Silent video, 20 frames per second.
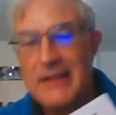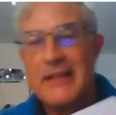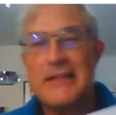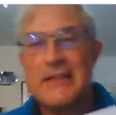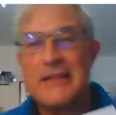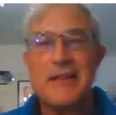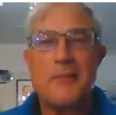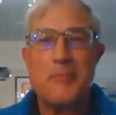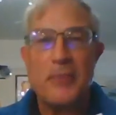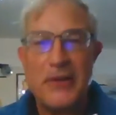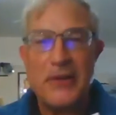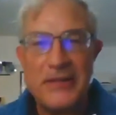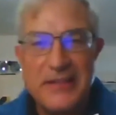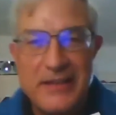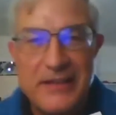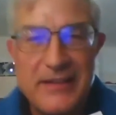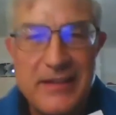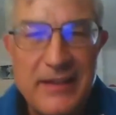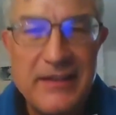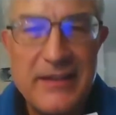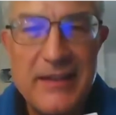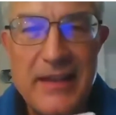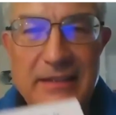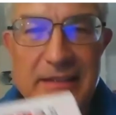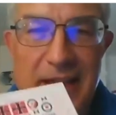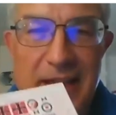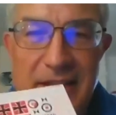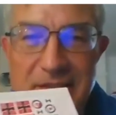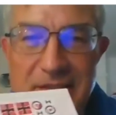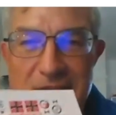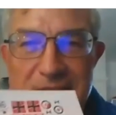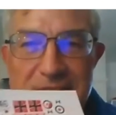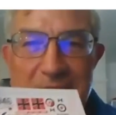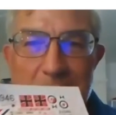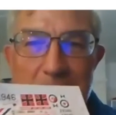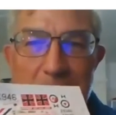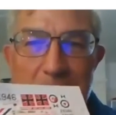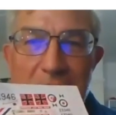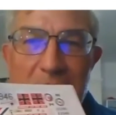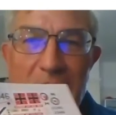So I printed, he just
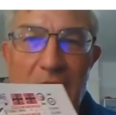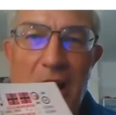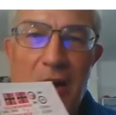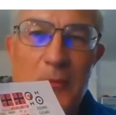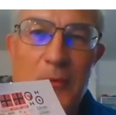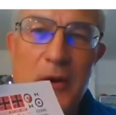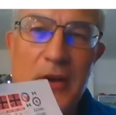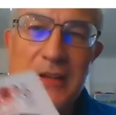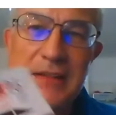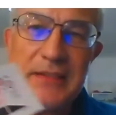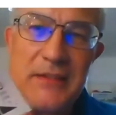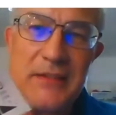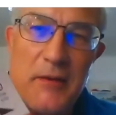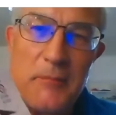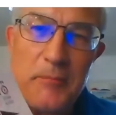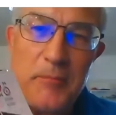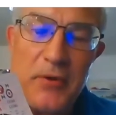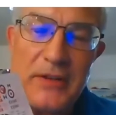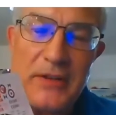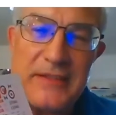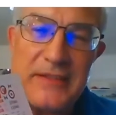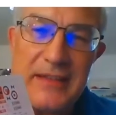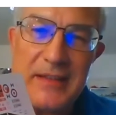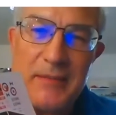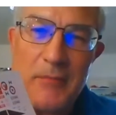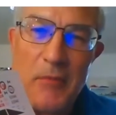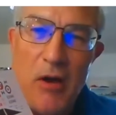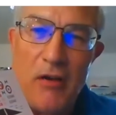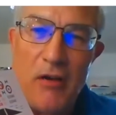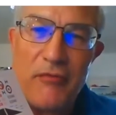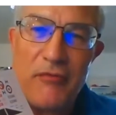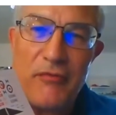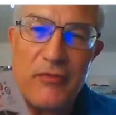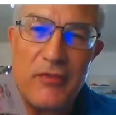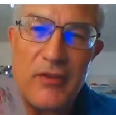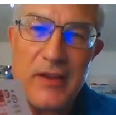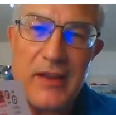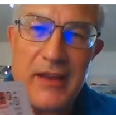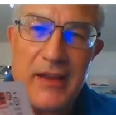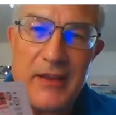sent me the artwork, so I printed them off
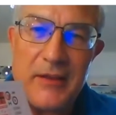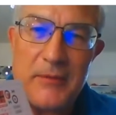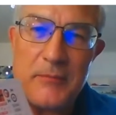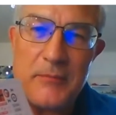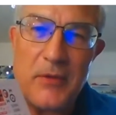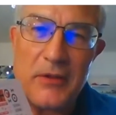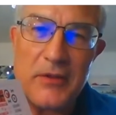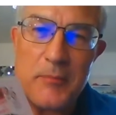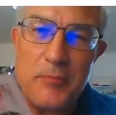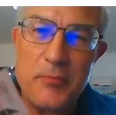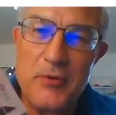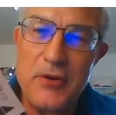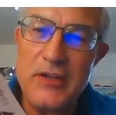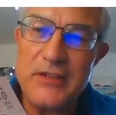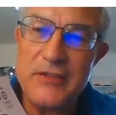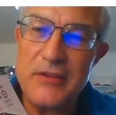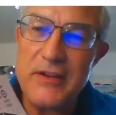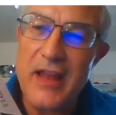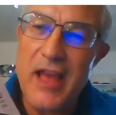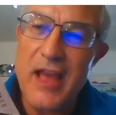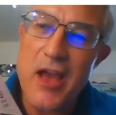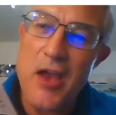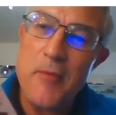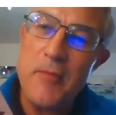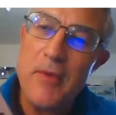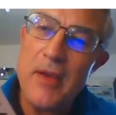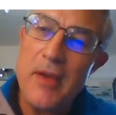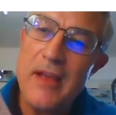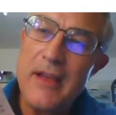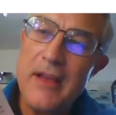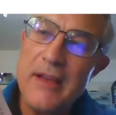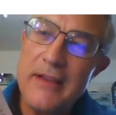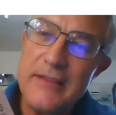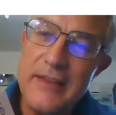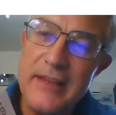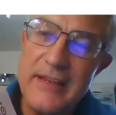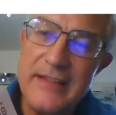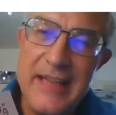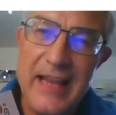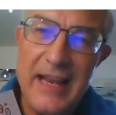on the printer at home.
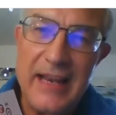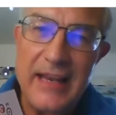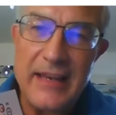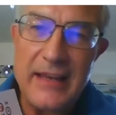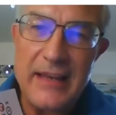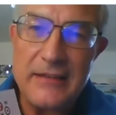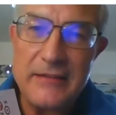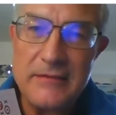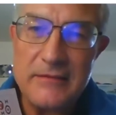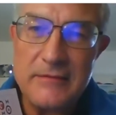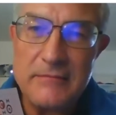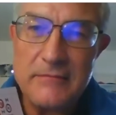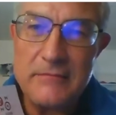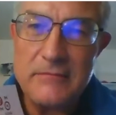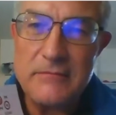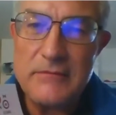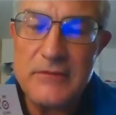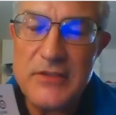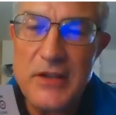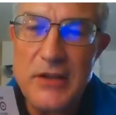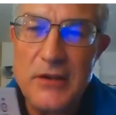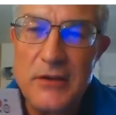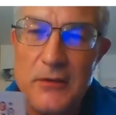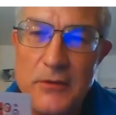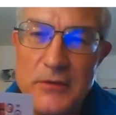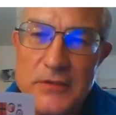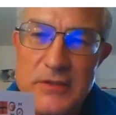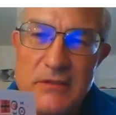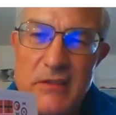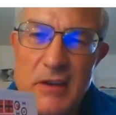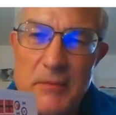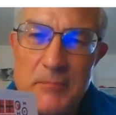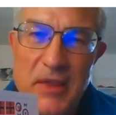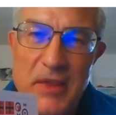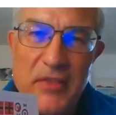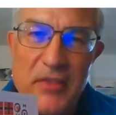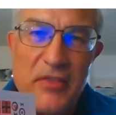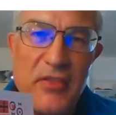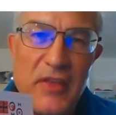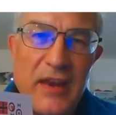The Italian circles are a
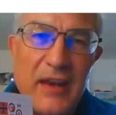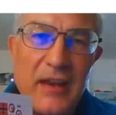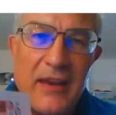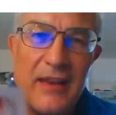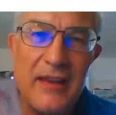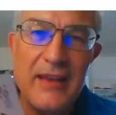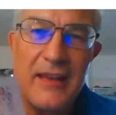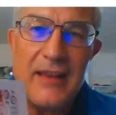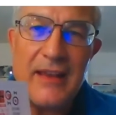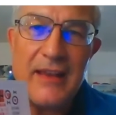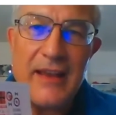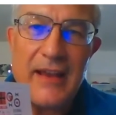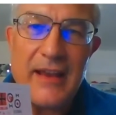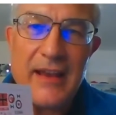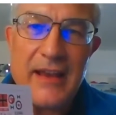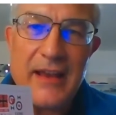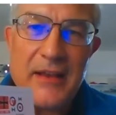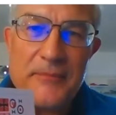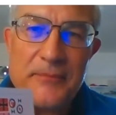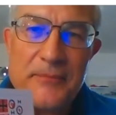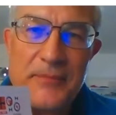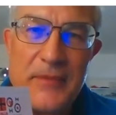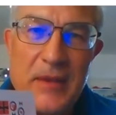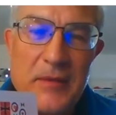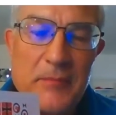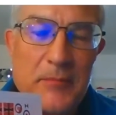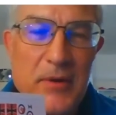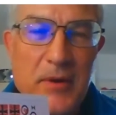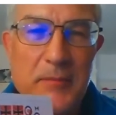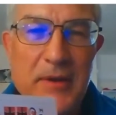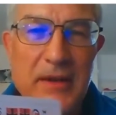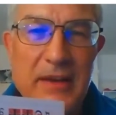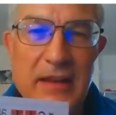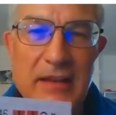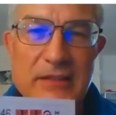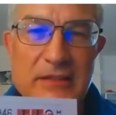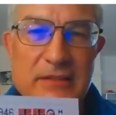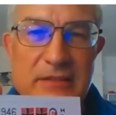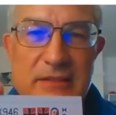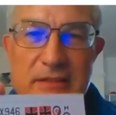bit thin, but I mean,
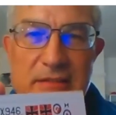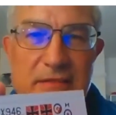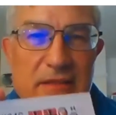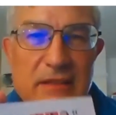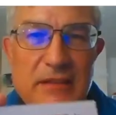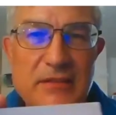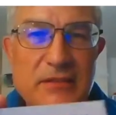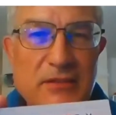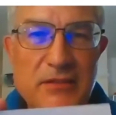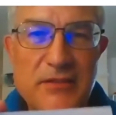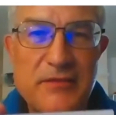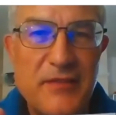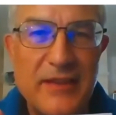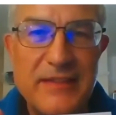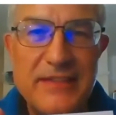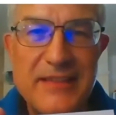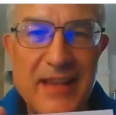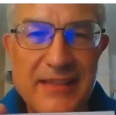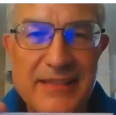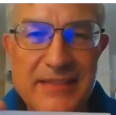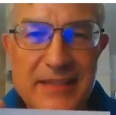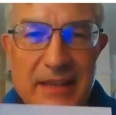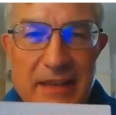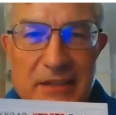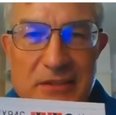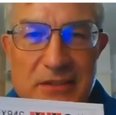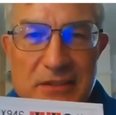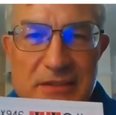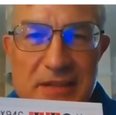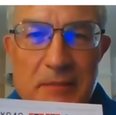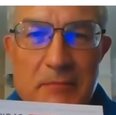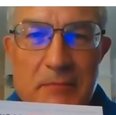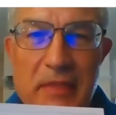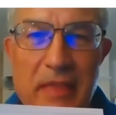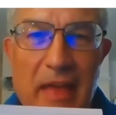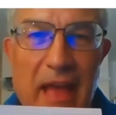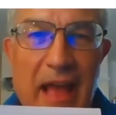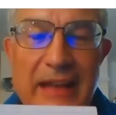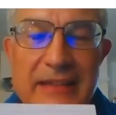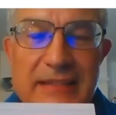that's just fantastic. He just sent me
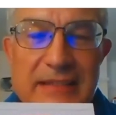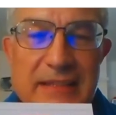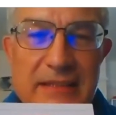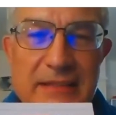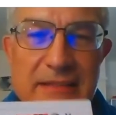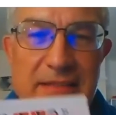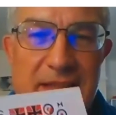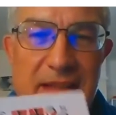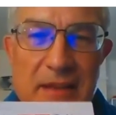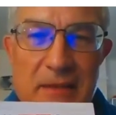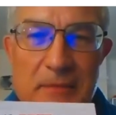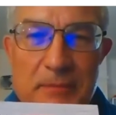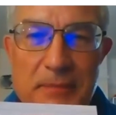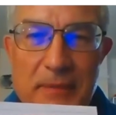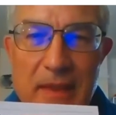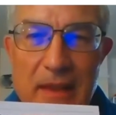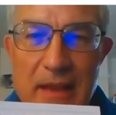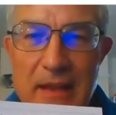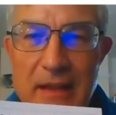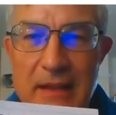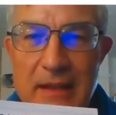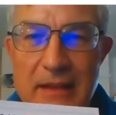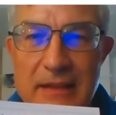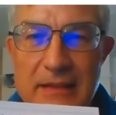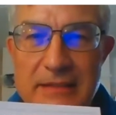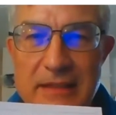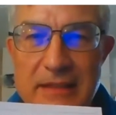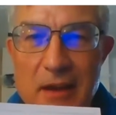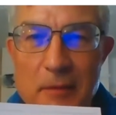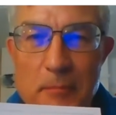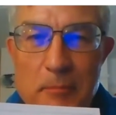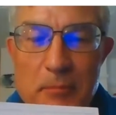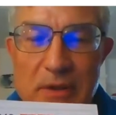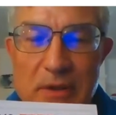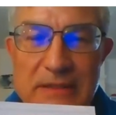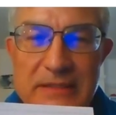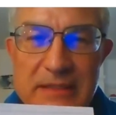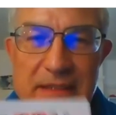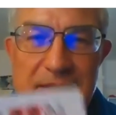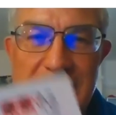that, and so I
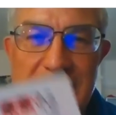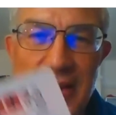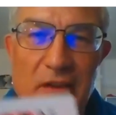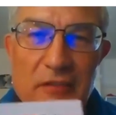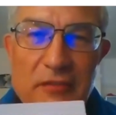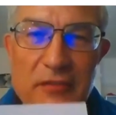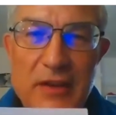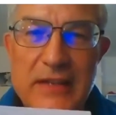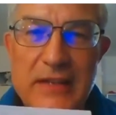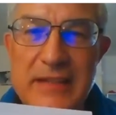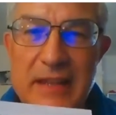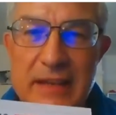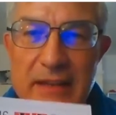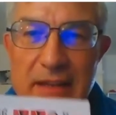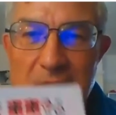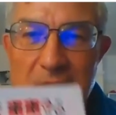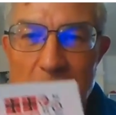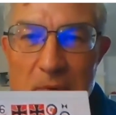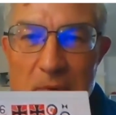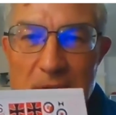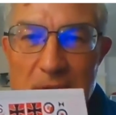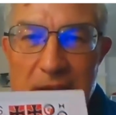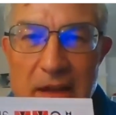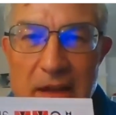printed it off, and it's had a couple of